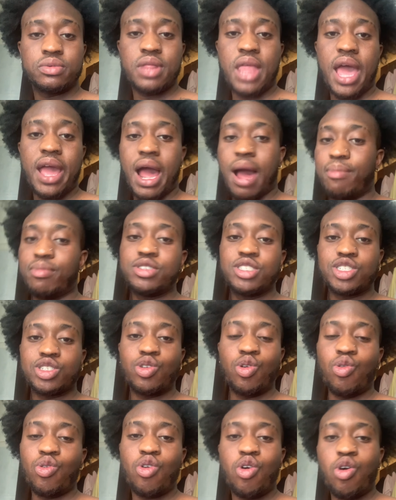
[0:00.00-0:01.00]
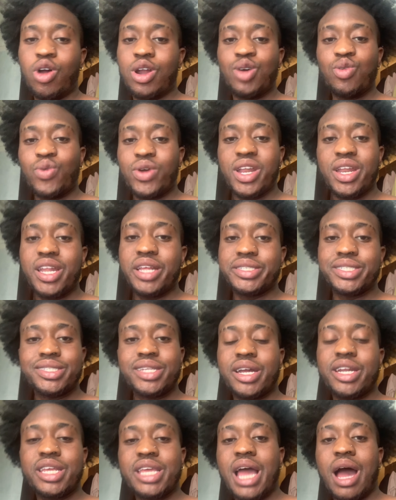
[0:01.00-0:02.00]
Like, I'm just going to call it what it is.
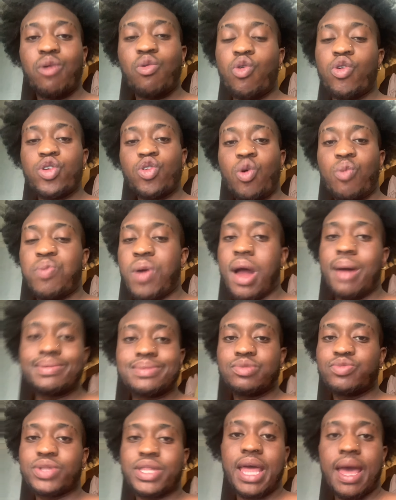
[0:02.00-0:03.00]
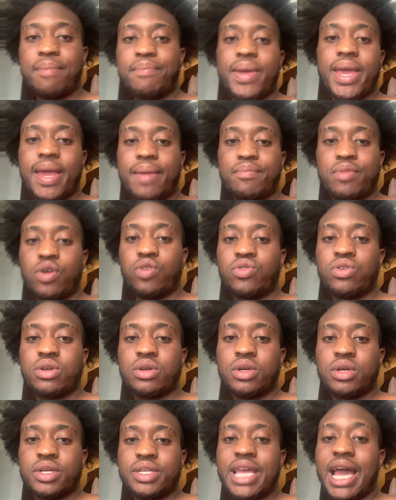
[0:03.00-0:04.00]
None of y'all want no problems with that man, bro.
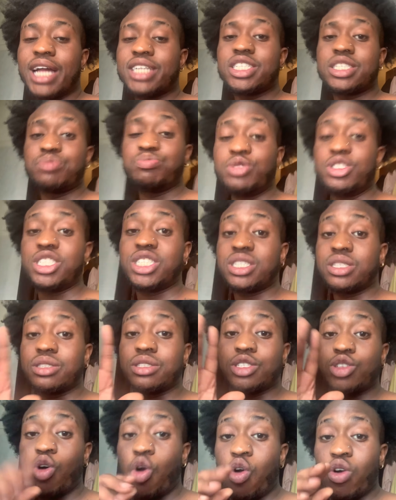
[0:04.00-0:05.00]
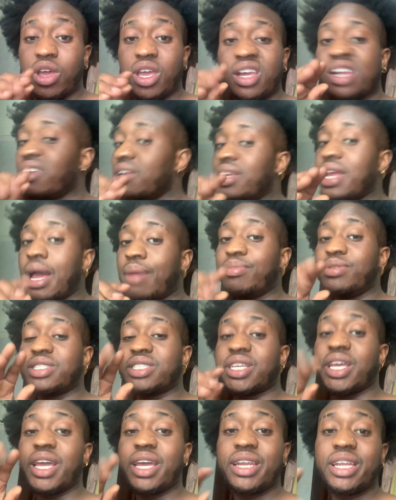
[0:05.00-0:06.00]
Y'all just be talking and y'all be
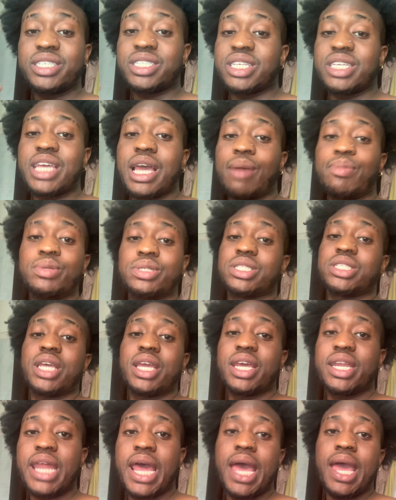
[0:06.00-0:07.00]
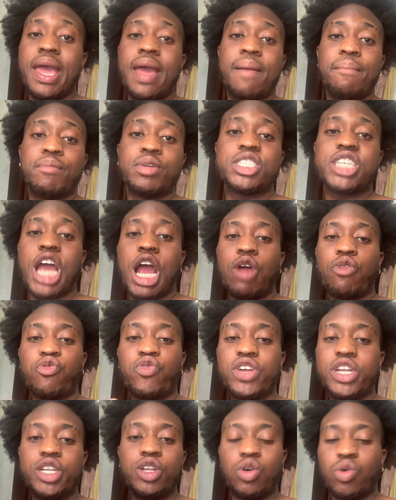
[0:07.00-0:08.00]
saying this and y'all be saying that, but y'all
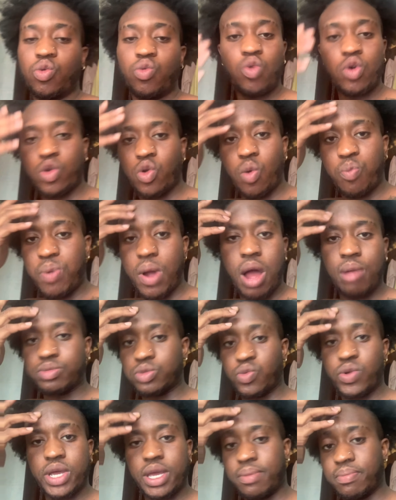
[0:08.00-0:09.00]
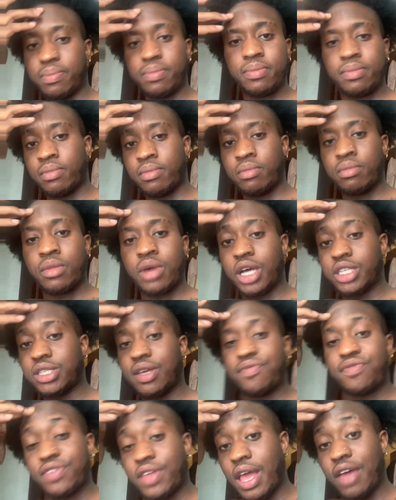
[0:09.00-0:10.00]
really don't want no problems with him. Because
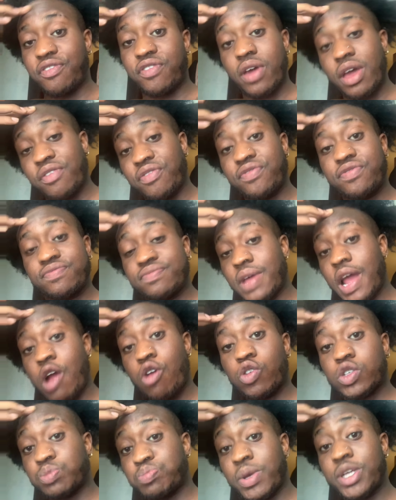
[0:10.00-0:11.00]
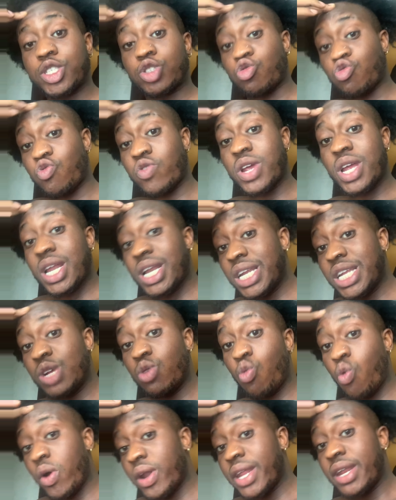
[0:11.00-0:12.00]
if, if, if Errol Spence really
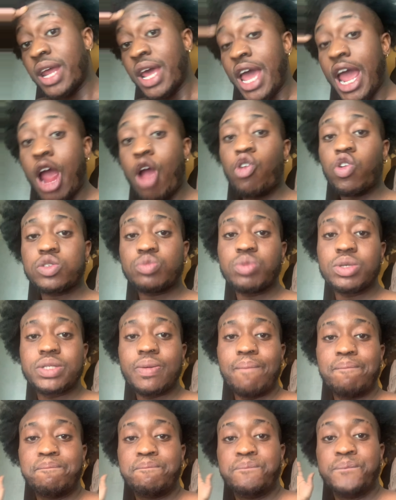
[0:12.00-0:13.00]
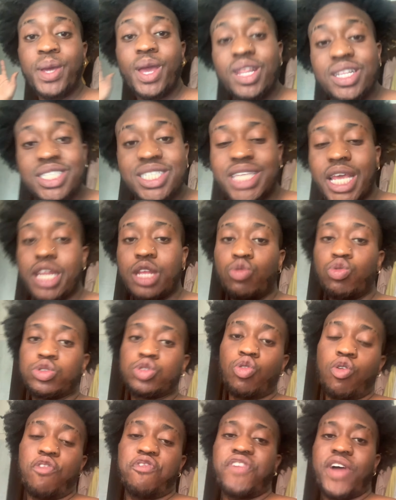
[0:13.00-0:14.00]
wanted, Errol Spence been said he was
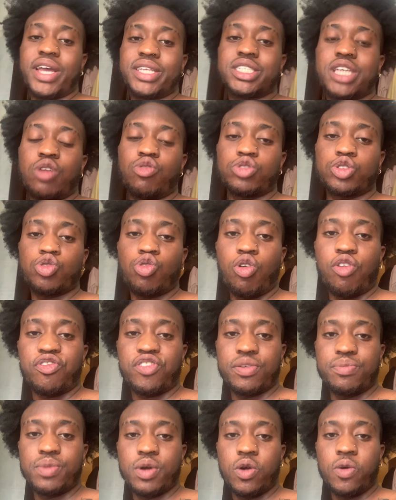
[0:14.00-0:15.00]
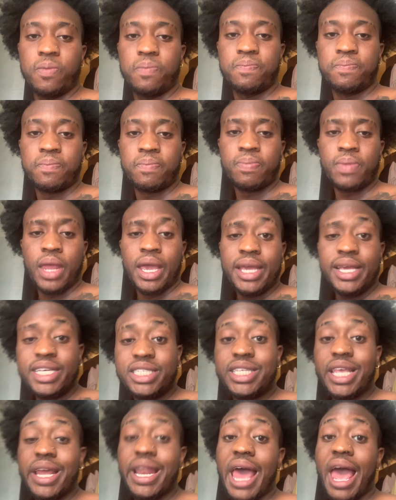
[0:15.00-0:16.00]
going to fight Terrence Crawford, bro. He
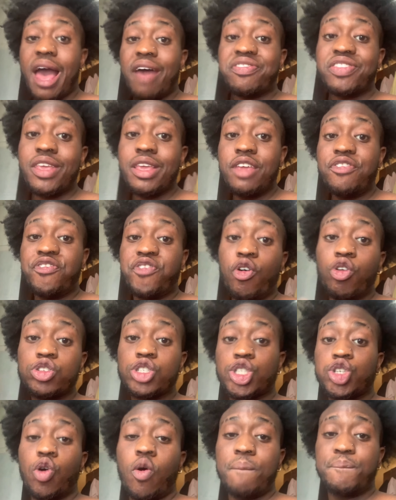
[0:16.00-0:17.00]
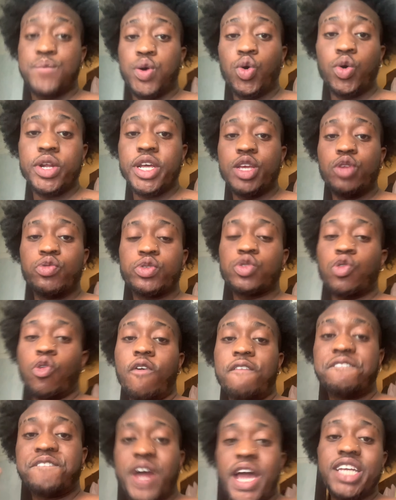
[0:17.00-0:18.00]
said after he fought Shawn Porter, that he was going to
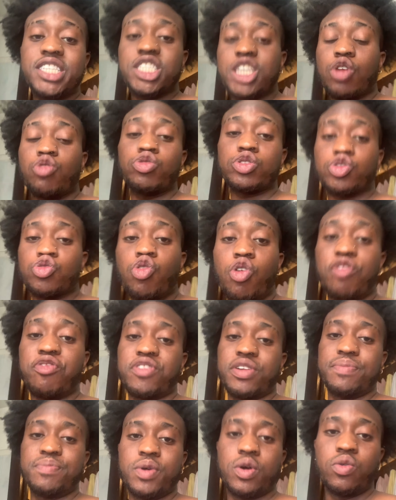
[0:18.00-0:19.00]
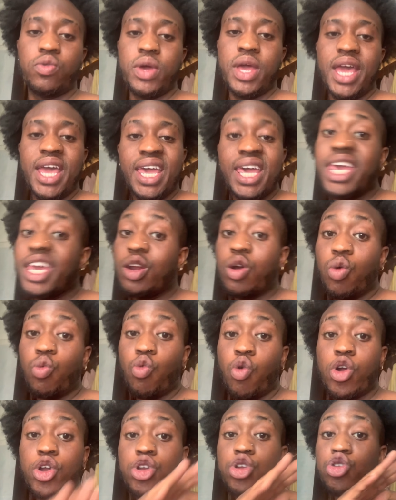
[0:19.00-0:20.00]
fight Terrence Crawford, bro. He don't
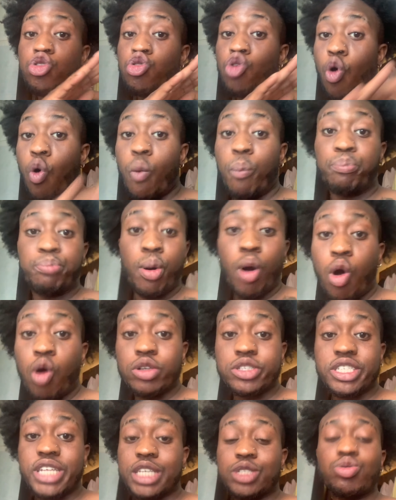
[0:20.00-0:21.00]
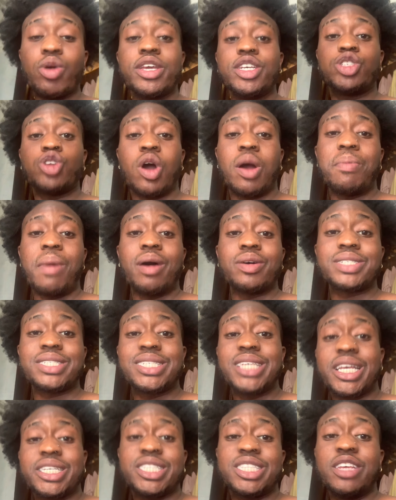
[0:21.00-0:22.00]
want no parts. That's why you talking about
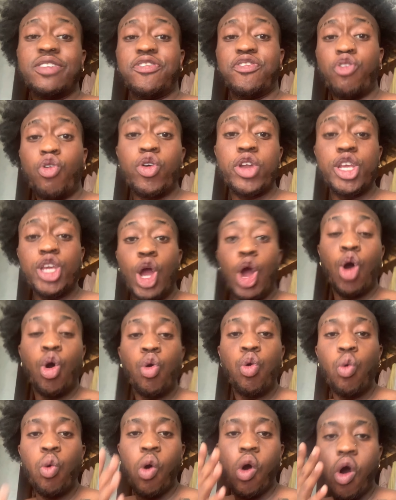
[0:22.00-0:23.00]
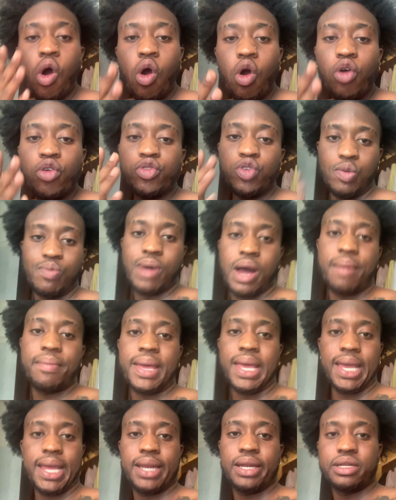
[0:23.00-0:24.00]
60-40. Who are you, my
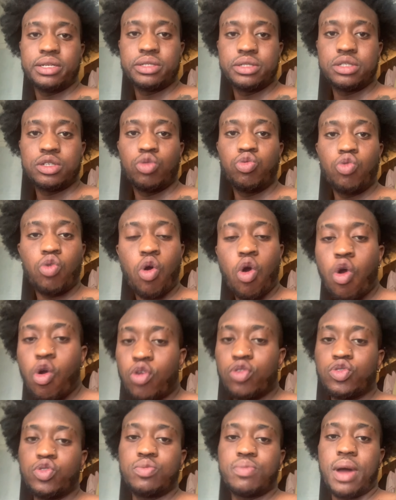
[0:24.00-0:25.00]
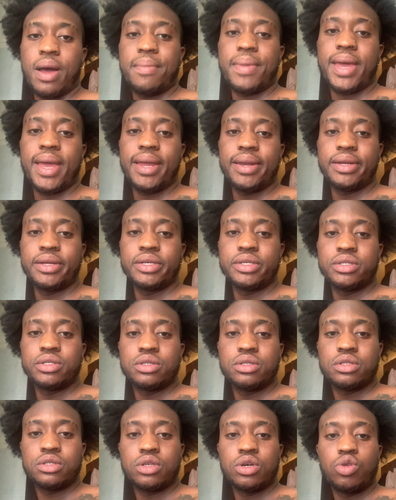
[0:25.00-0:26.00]
man? Who are you, my man?
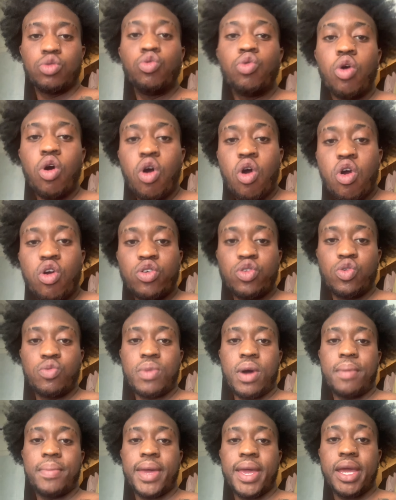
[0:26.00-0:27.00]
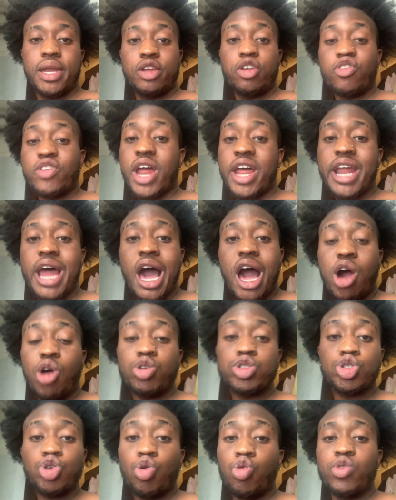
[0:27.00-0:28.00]
Who are you, my man? You're not a
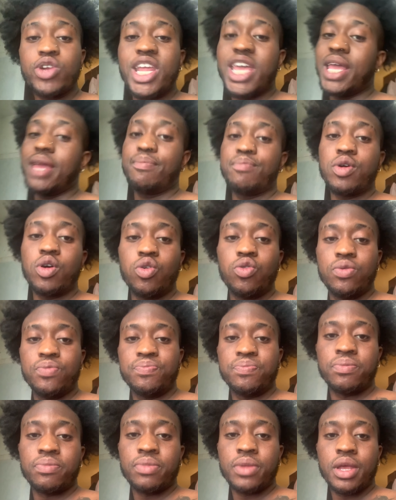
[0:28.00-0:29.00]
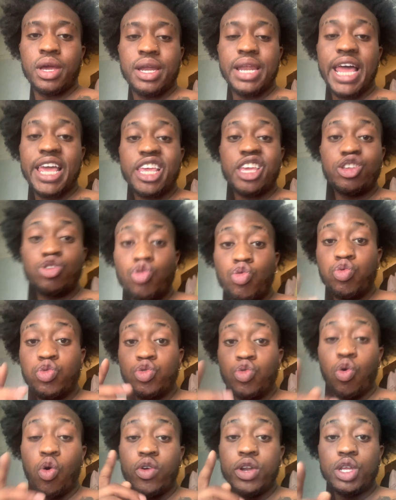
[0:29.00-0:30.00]
household name, bro. Like, you,
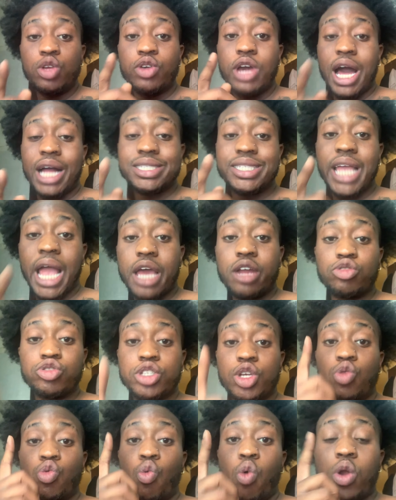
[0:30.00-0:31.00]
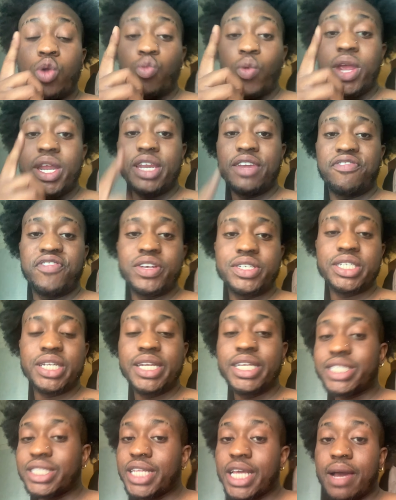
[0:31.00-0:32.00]
you only got titles in one weight division.
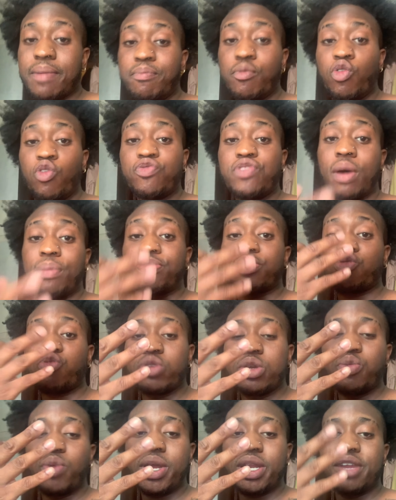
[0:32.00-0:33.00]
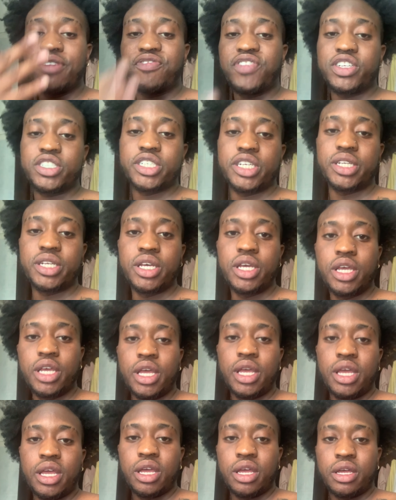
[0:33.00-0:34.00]
This nigga moved up three weight division.
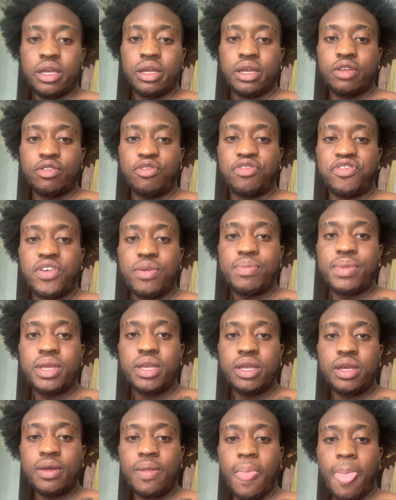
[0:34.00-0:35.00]
You feel me?